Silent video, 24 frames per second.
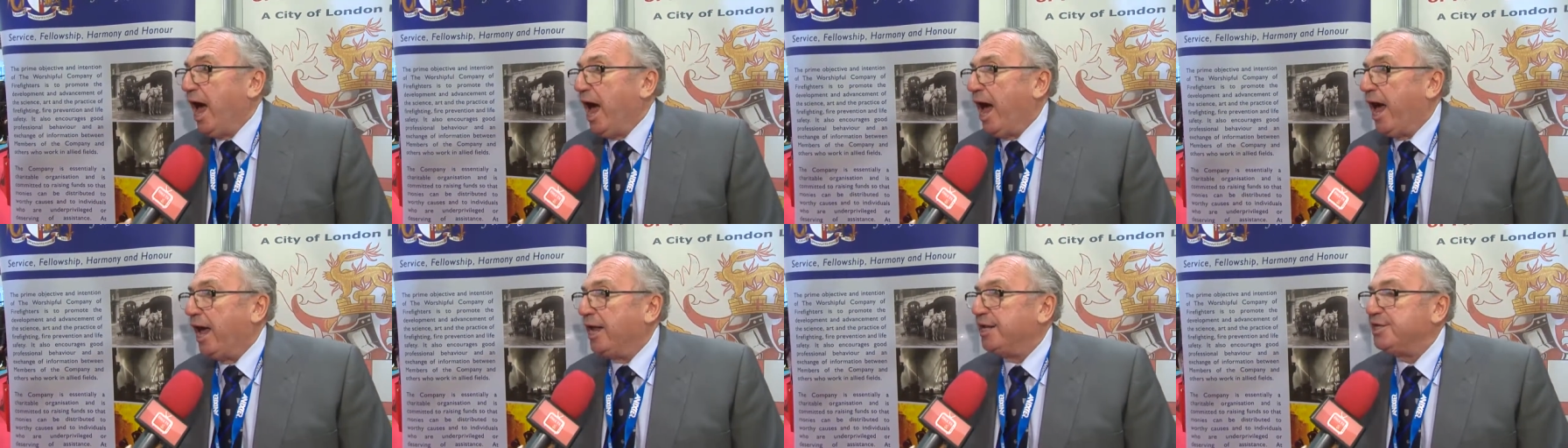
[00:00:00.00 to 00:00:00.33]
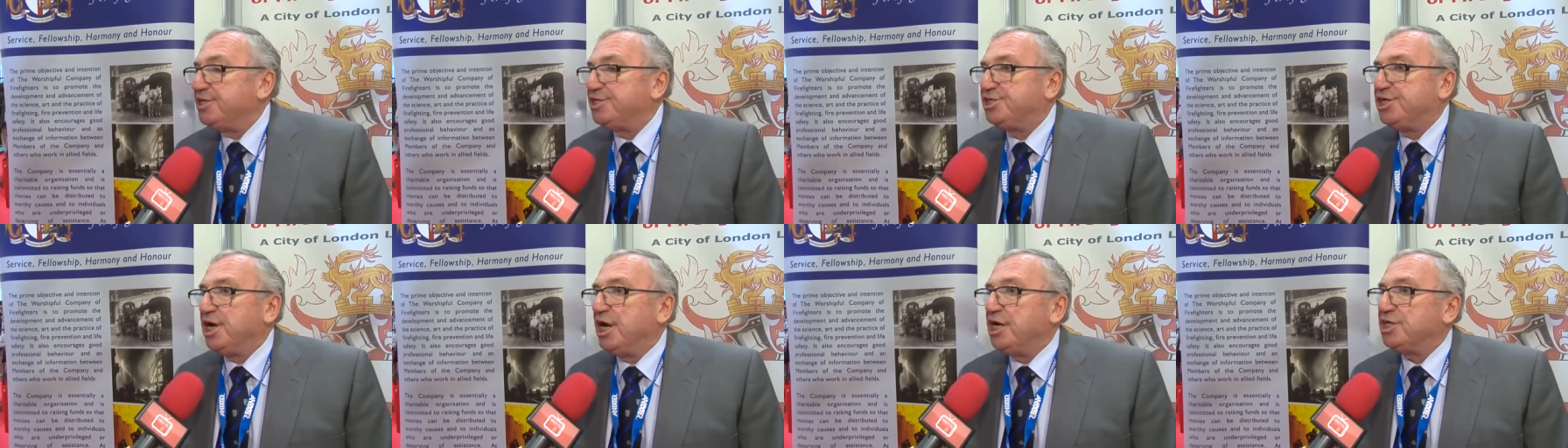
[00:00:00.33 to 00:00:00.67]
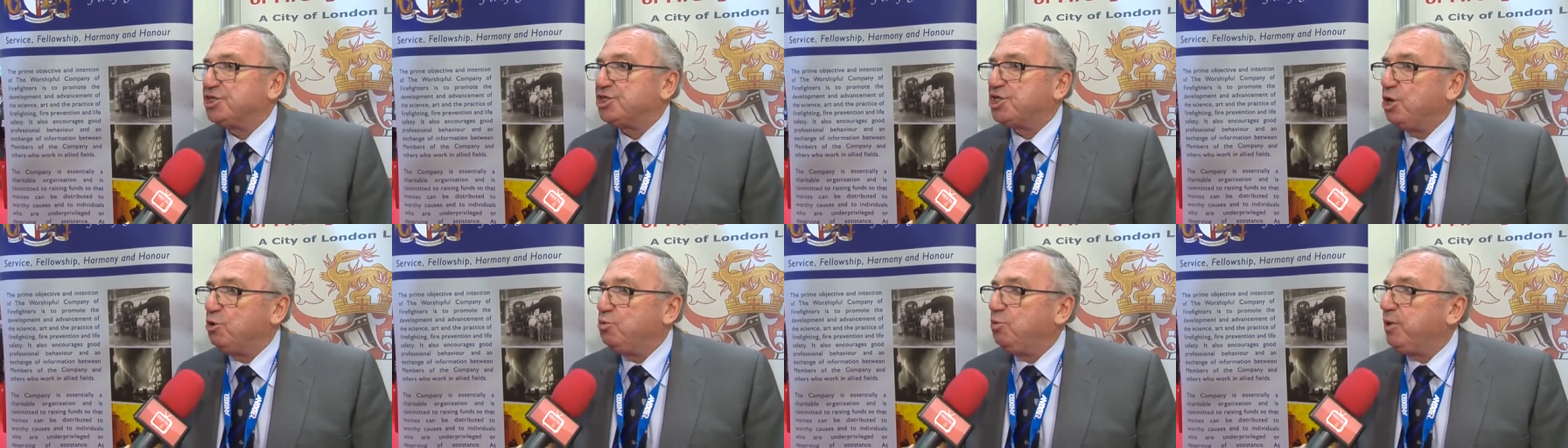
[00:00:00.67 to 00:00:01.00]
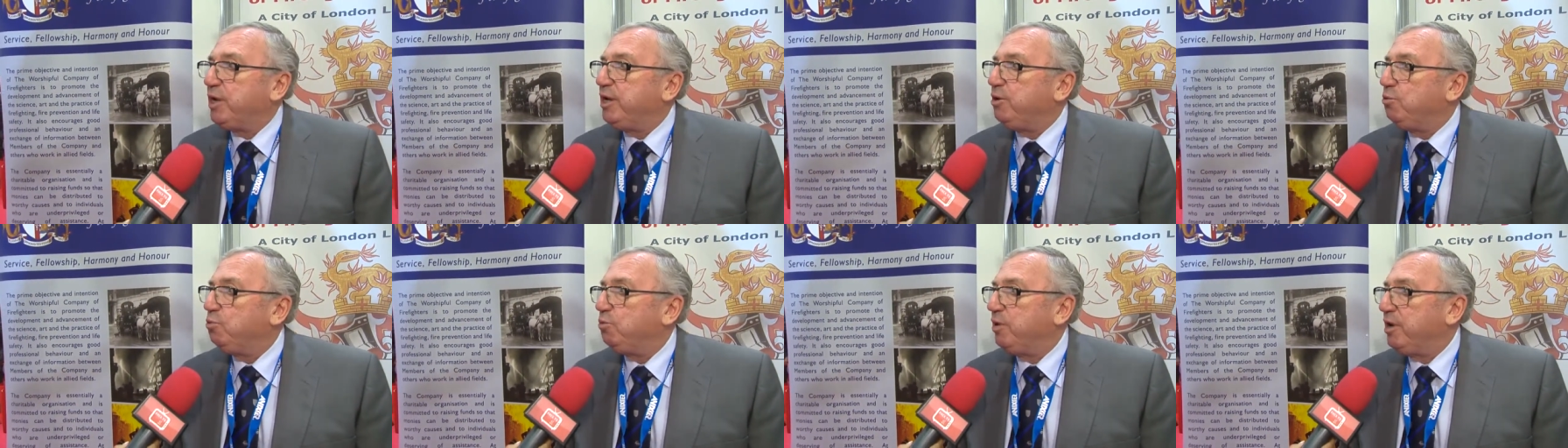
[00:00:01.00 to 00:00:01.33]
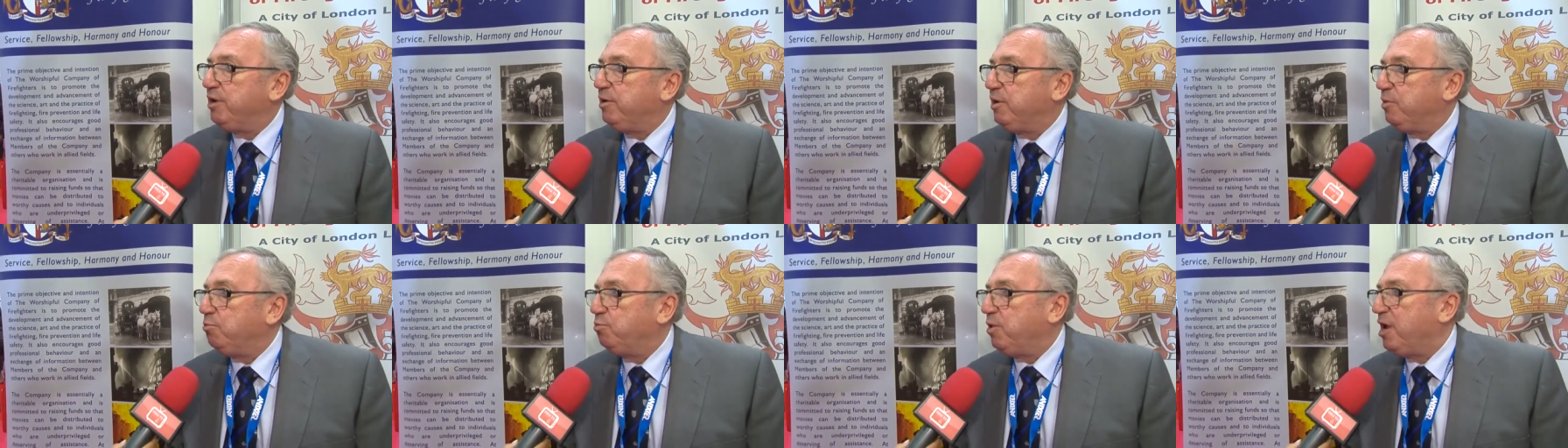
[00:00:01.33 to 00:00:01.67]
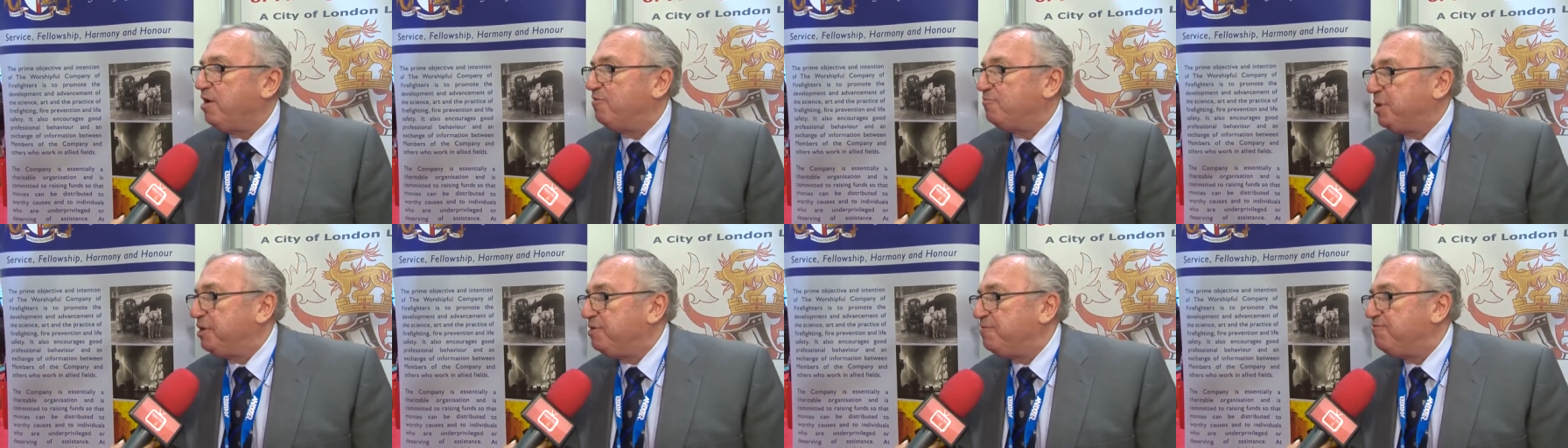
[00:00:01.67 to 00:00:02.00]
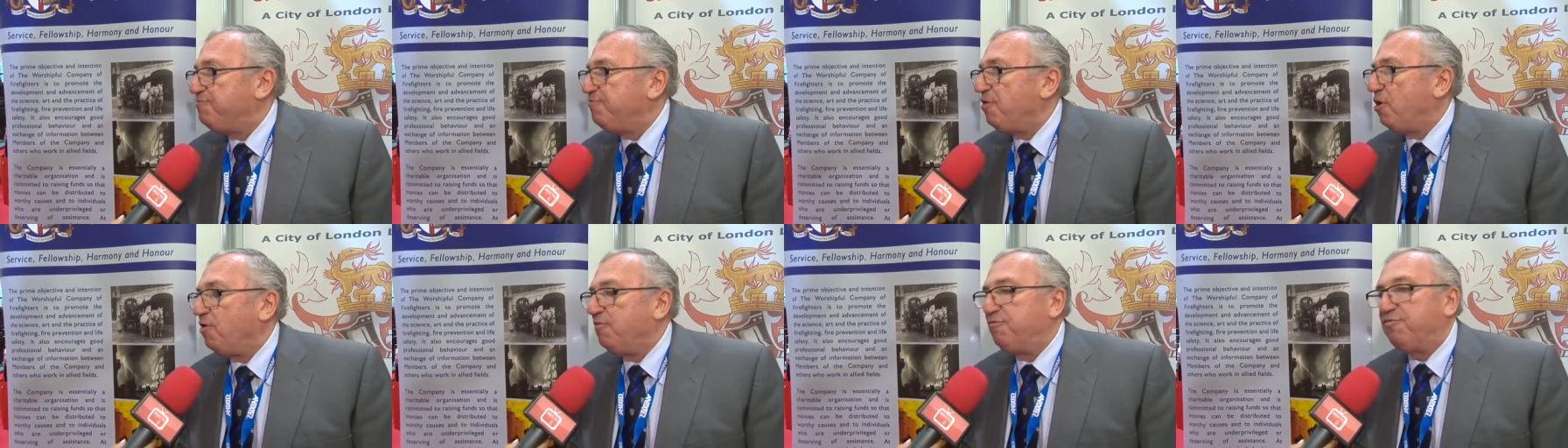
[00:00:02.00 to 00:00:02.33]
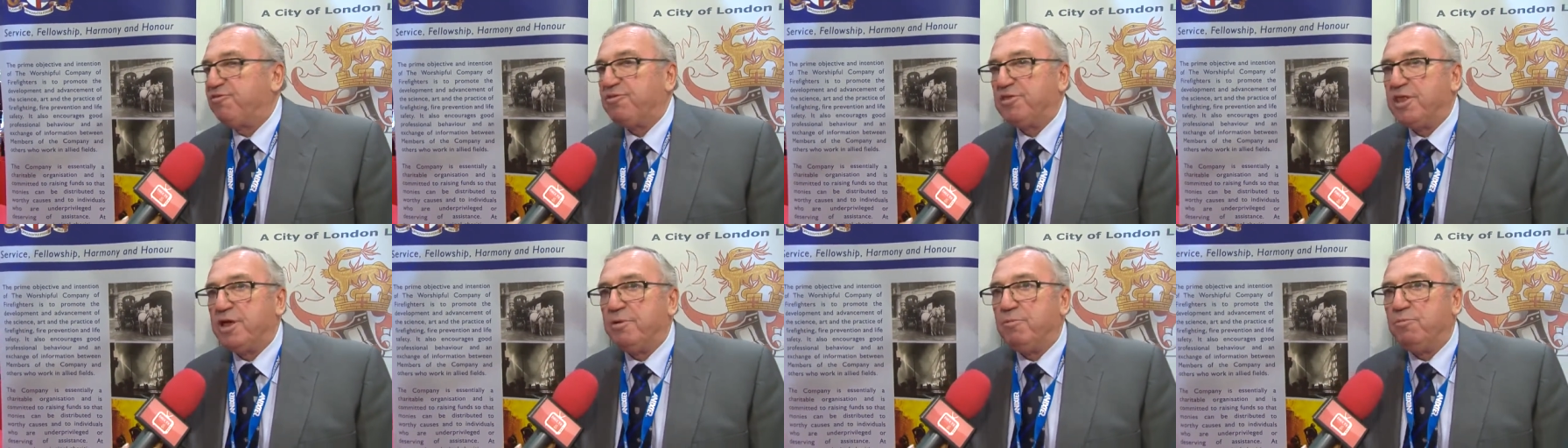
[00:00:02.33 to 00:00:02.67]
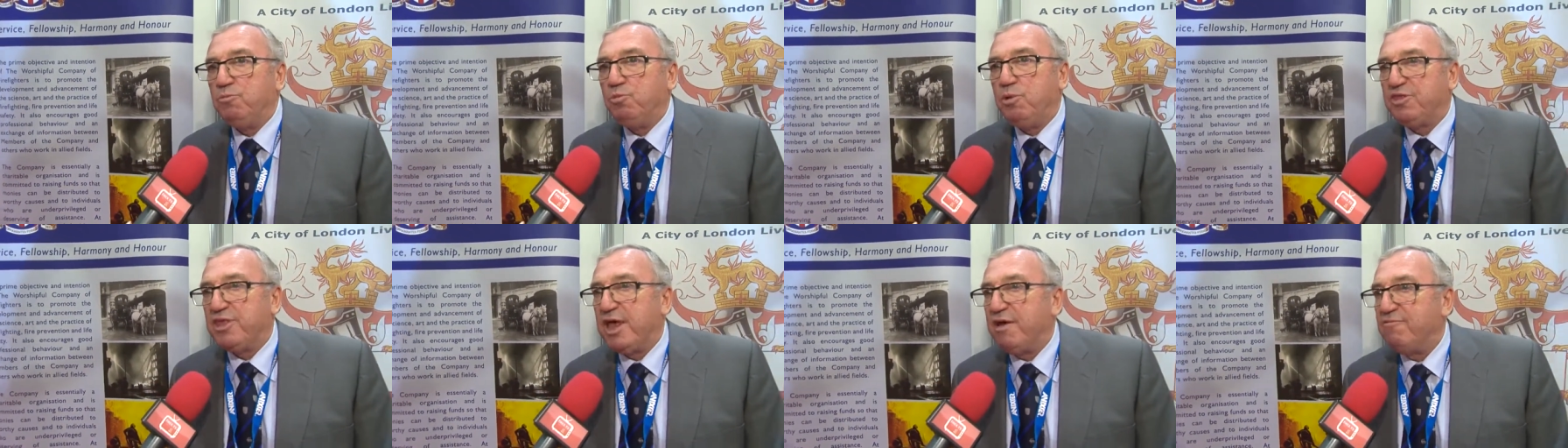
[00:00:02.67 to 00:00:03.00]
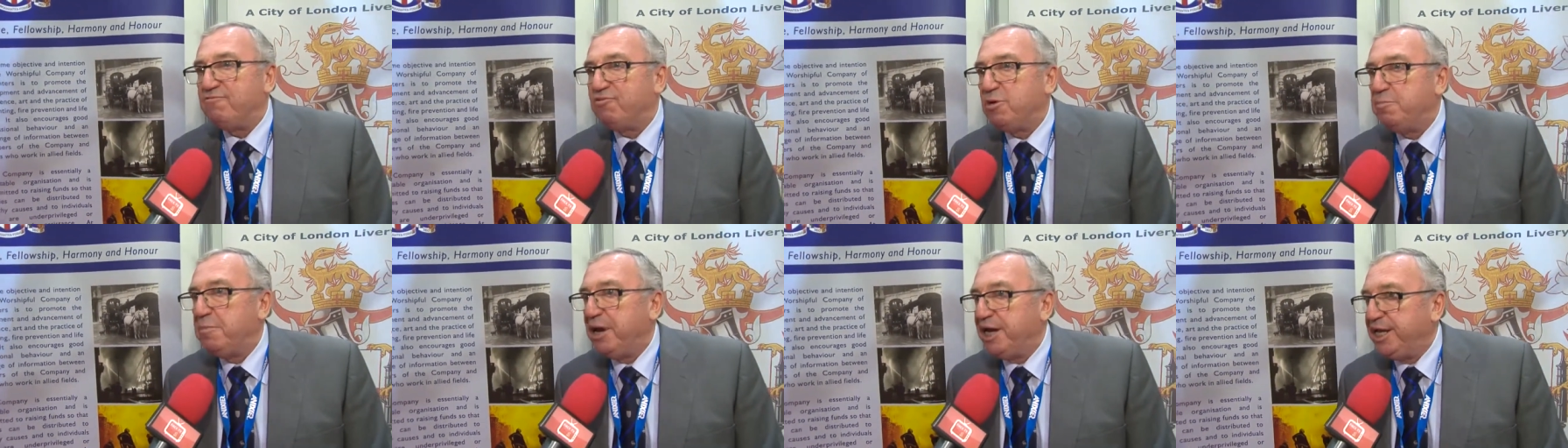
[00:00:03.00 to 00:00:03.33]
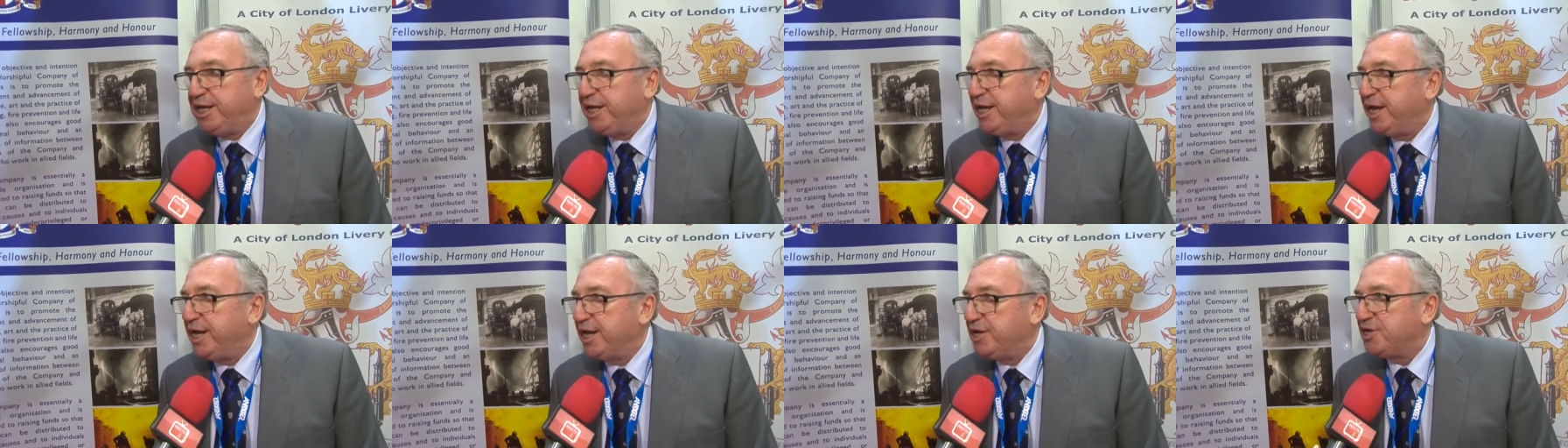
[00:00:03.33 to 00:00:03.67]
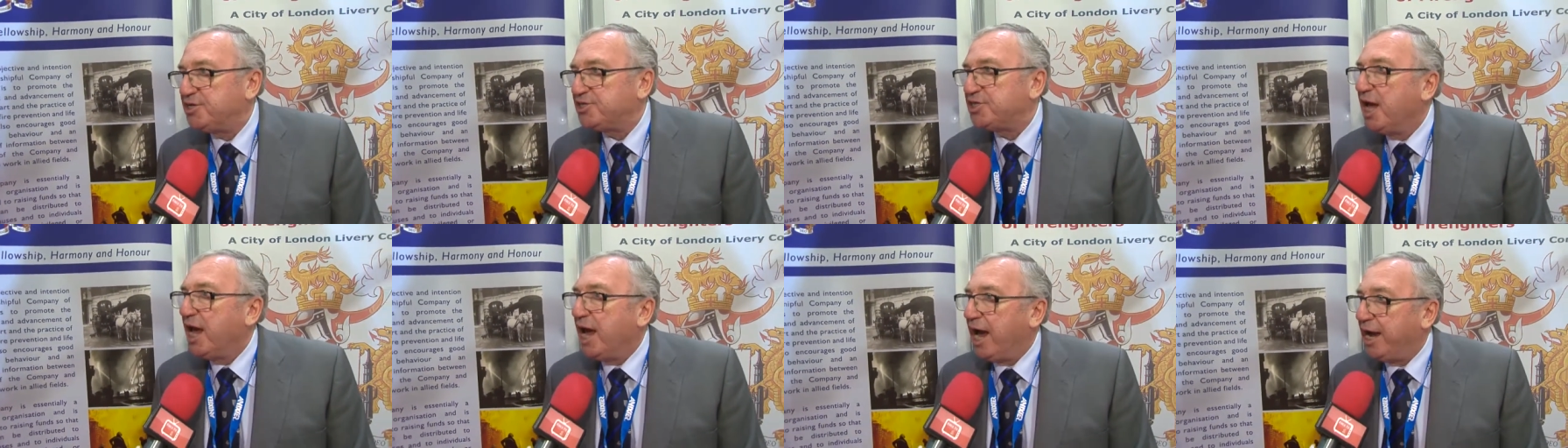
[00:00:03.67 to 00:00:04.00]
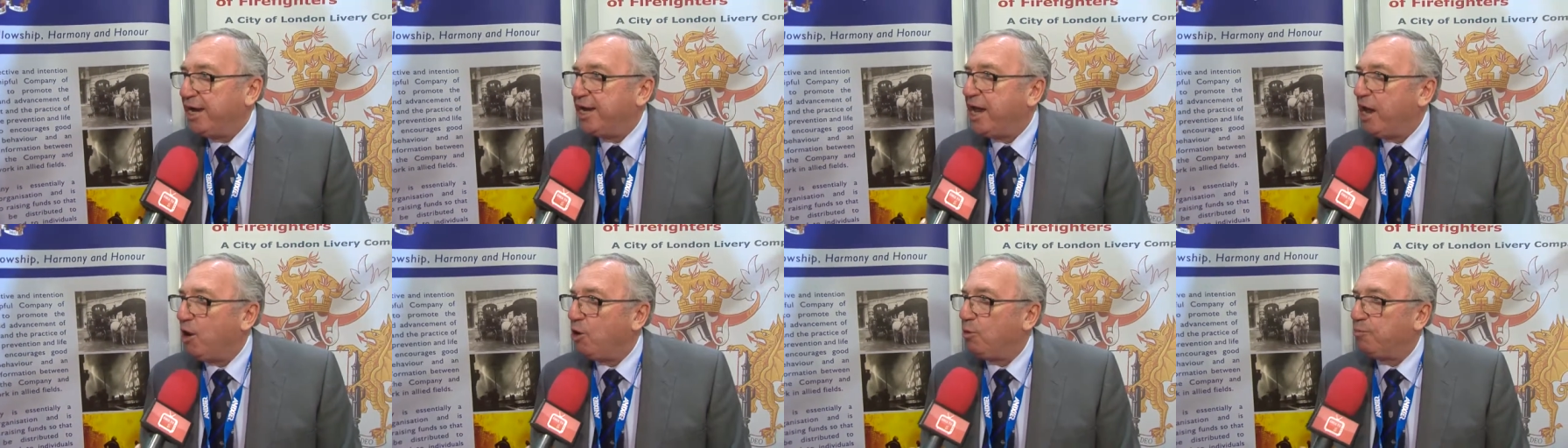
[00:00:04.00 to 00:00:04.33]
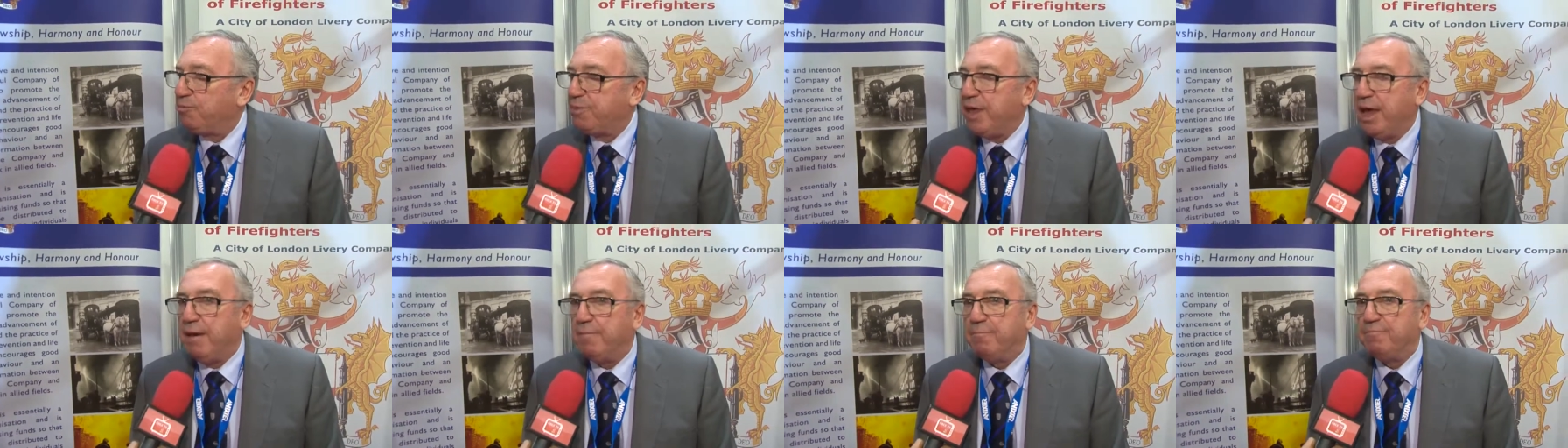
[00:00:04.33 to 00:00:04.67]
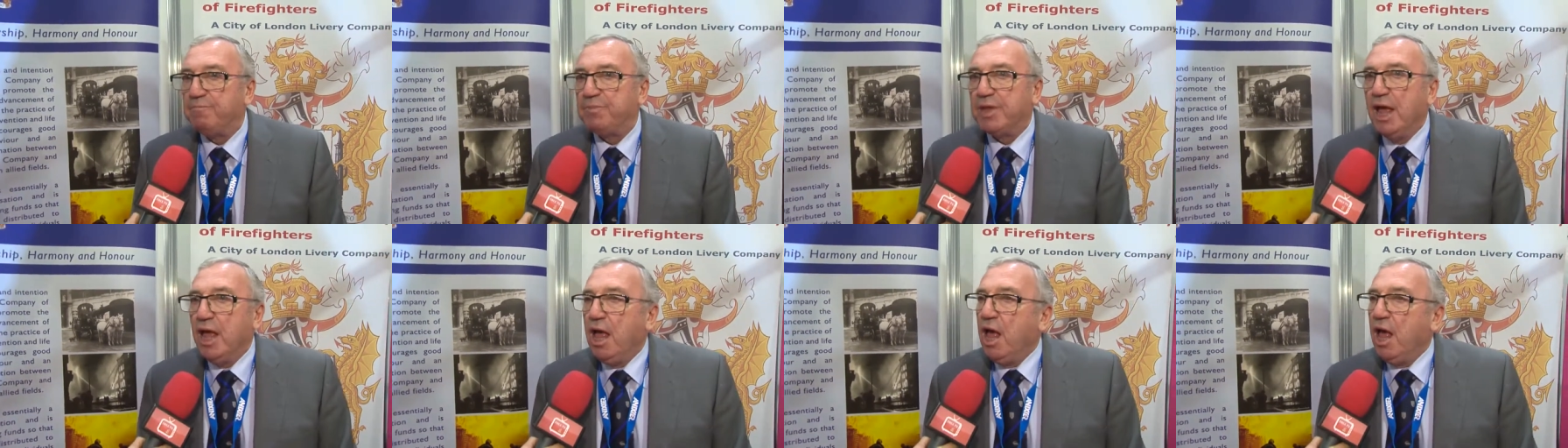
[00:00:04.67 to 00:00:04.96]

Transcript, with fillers: And uh, so we, we, we have been involved them, with them for many years and helped them.